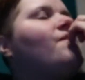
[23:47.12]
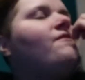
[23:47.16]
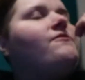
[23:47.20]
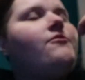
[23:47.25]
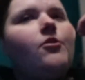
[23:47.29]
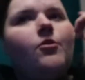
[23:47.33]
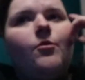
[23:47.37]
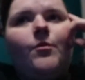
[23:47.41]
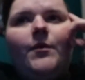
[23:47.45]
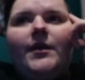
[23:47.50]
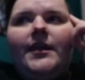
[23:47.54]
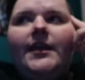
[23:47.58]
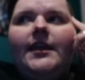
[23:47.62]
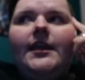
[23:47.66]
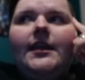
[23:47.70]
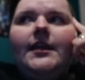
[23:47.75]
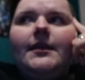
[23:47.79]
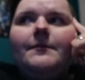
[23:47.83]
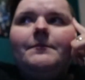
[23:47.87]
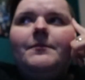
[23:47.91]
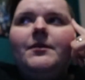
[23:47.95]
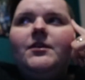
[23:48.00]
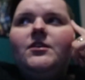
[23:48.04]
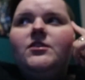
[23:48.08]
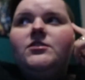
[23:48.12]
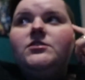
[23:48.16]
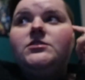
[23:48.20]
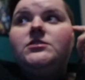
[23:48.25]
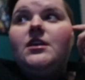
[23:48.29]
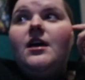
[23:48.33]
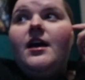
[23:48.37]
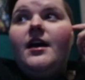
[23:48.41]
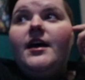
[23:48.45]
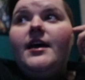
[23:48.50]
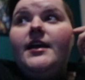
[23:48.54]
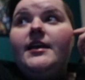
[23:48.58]
a week, because
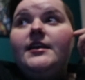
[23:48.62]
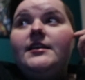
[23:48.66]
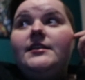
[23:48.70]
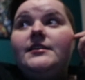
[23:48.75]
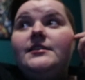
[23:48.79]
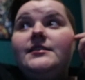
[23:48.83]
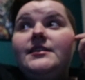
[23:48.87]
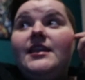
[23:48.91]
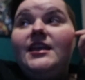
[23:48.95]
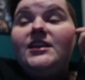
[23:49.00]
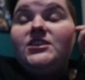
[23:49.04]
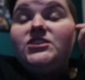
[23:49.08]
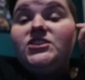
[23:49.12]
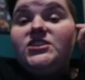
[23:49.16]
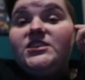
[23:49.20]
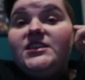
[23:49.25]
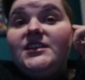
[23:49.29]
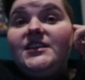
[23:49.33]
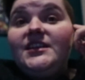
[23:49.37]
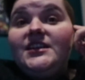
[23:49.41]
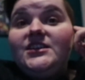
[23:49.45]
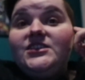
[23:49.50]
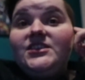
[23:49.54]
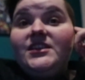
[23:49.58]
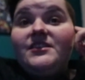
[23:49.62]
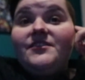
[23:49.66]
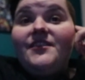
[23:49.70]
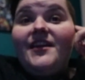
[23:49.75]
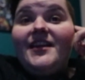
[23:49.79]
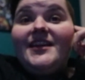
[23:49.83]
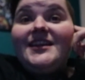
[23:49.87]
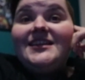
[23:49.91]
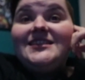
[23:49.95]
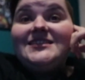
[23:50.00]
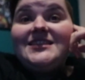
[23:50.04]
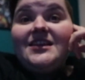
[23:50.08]
next year in January
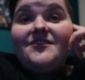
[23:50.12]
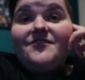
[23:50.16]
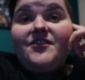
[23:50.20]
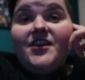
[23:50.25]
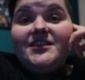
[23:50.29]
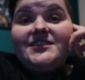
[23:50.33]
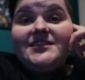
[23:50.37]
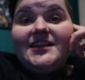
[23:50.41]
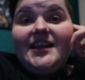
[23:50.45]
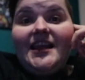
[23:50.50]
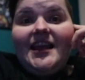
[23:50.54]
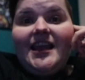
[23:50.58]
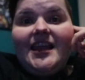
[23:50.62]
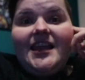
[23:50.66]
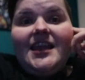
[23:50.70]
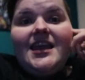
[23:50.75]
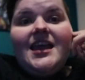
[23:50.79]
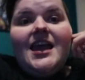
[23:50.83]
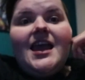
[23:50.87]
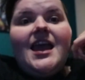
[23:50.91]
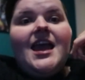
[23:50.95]
I need to self-isolate.